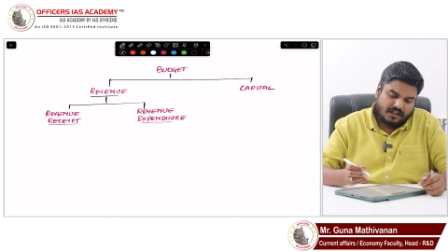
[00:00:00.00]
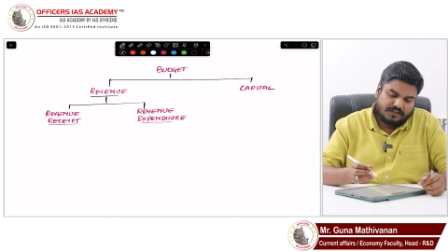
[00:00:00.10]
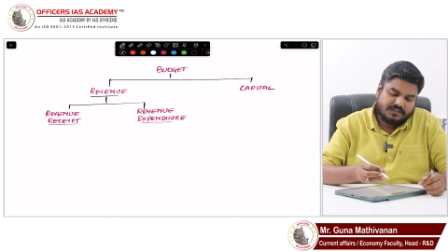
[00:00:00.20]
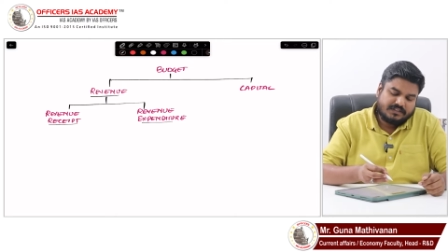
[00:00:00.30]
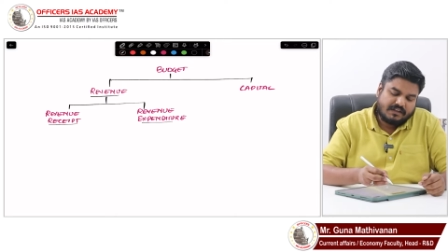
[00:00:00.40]

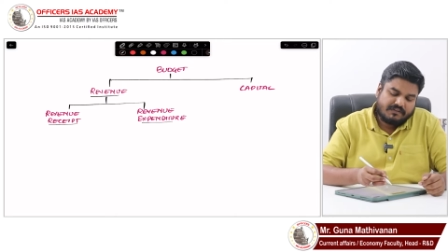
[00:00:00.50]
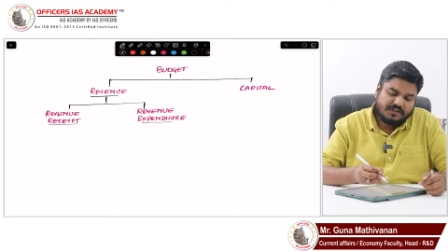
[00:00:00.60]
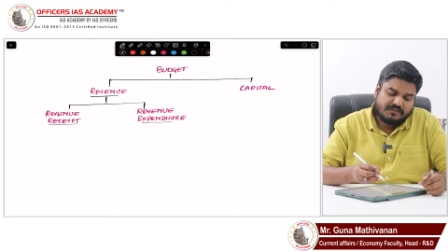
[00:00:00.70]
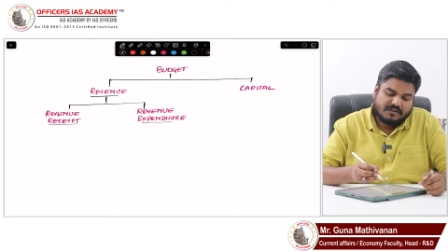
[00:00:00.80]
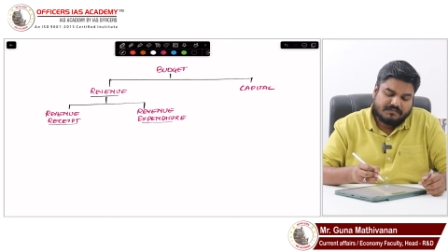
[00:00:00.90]
Because this
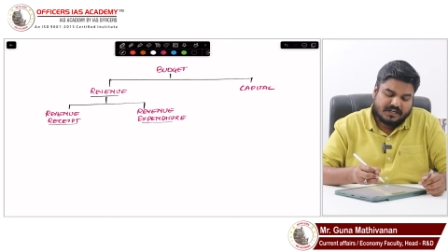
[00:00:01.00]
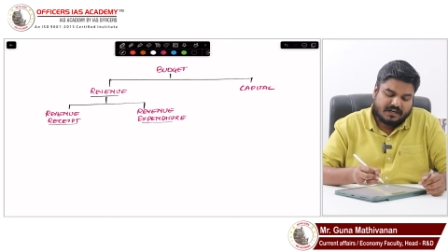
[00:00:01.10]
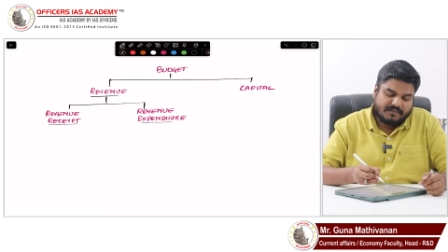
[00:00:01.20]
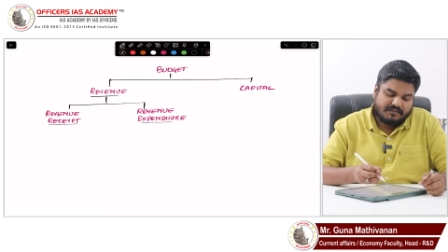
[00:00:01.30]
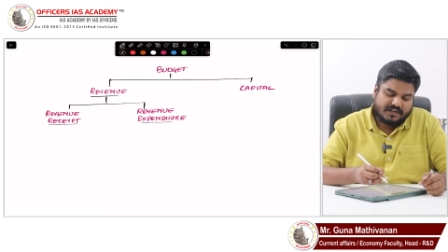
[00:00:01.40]
revenue component,
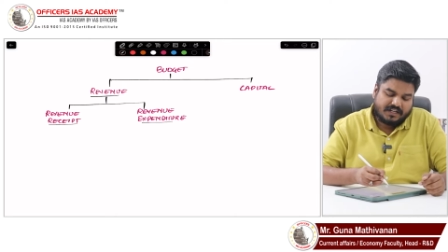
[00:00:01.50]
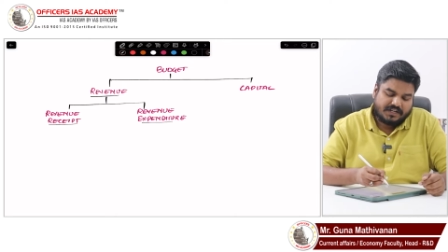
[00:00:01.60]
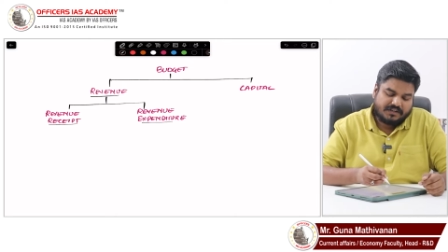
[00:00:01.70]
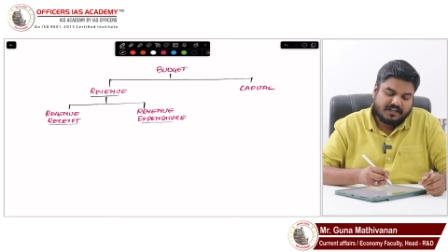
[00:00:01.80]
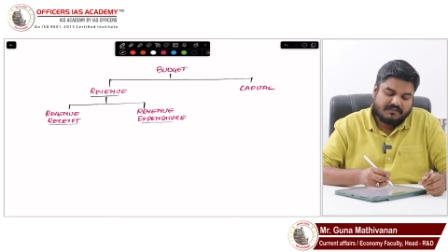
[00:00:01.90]
I'm dividing into